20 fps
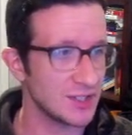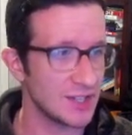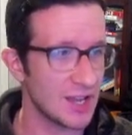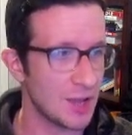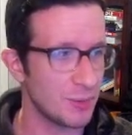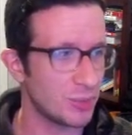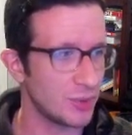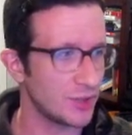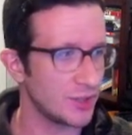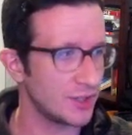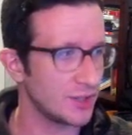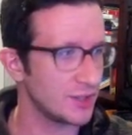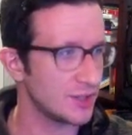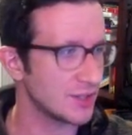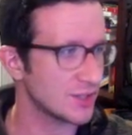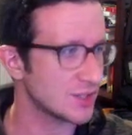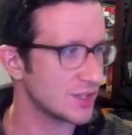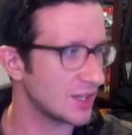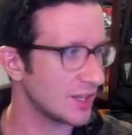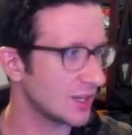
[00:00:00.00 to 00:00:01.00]
I did not put it
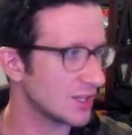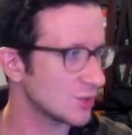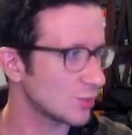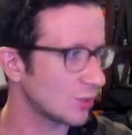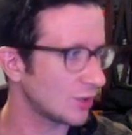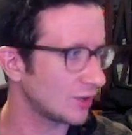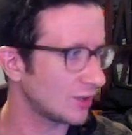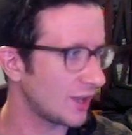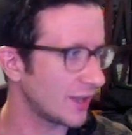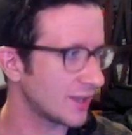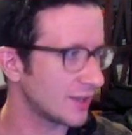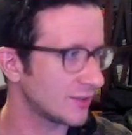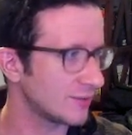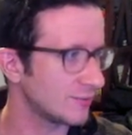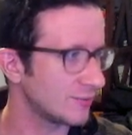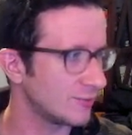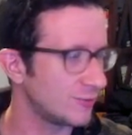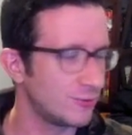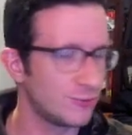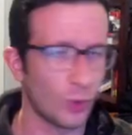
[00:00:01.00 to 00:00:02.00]
in this thing because we're at
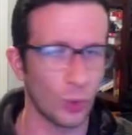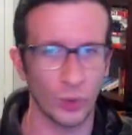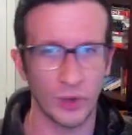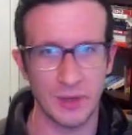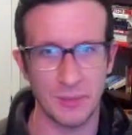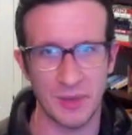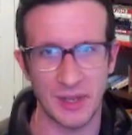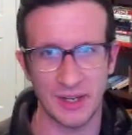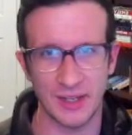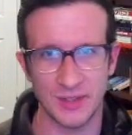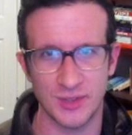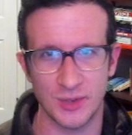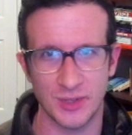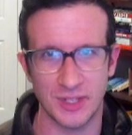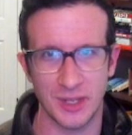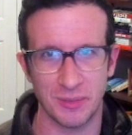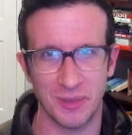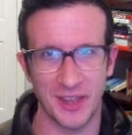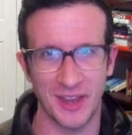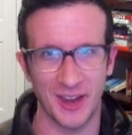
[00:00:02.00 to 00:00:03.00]
40
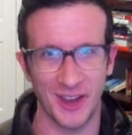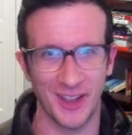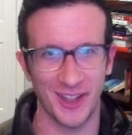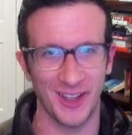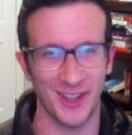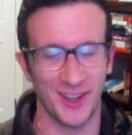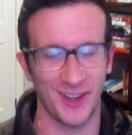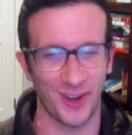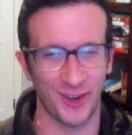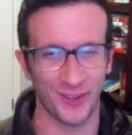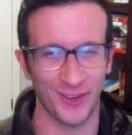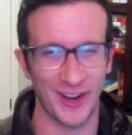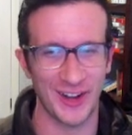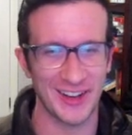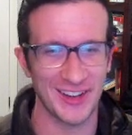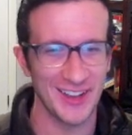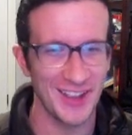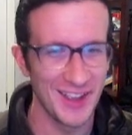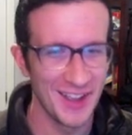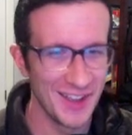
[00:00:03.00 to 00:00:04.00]
minutes or something
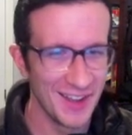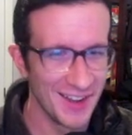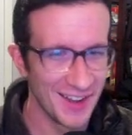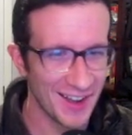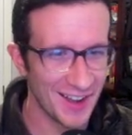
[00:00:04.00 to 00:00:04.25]
already,